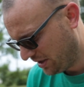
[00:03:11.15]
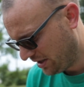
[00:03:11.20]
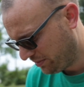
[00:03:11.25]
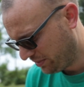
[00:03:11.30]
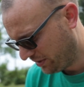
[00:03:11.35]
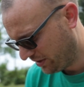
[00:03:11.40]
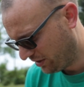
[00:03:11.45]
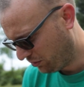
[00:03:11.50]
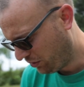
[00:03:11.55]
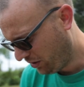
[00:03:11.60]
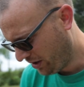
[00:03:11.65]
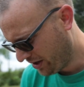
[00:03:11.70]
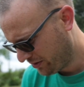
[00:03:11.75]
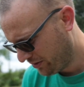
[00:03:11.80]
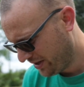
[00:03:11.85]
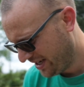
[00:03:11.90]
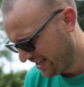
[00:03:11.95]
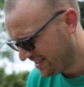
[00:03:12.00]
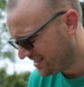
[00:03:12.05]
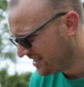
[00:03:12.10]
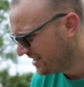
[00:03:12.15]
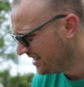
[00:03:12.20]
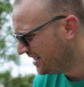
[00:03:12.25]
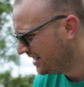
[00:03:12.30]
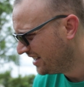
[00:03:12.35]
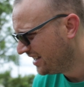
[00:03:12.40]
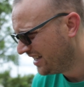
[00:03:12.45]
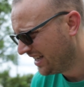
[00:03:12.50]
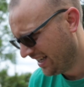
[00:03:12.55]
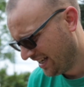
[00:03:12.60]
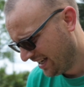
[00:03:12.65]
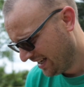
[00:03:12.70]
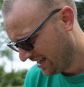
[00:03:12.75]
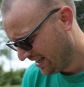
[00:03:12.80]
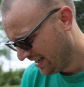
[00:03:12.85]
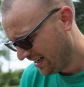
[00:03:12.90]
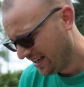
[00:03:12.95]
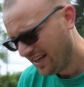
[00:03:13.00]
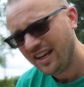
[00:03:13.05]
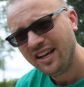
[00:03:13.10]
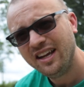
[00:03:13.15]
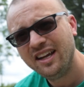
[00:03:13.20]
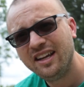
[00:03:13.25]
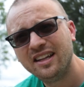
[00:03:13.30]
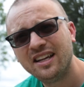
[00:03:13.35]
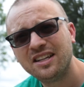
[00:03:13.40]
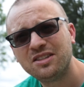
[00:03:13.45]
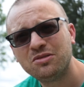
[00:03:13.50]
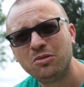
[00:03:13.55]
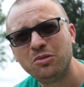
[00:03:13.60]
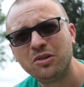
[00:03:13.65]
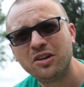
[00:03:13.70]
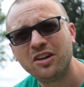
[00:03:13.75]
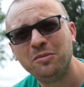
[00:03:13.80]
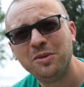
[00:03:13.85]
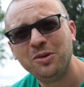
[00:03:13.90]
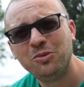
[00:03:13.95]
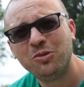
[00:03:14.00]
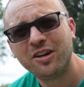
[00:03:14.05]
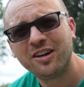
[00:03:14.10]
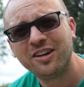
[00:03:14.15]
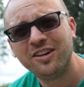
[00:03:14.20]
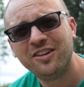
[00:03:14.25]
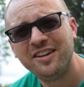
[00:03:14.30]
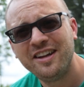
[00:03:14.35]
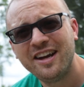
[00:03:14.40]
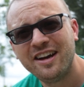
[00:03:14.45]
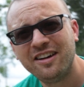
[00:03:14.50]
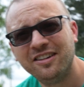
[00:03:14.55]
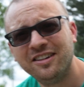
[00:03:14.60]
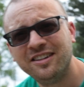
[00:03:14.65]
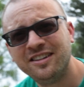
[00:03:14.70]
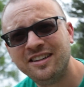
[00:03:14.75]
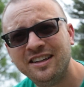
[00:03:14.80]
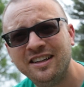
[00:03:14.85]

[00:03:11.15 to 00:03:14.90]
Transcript: up in the walkways. And that's what we're going to be working on now.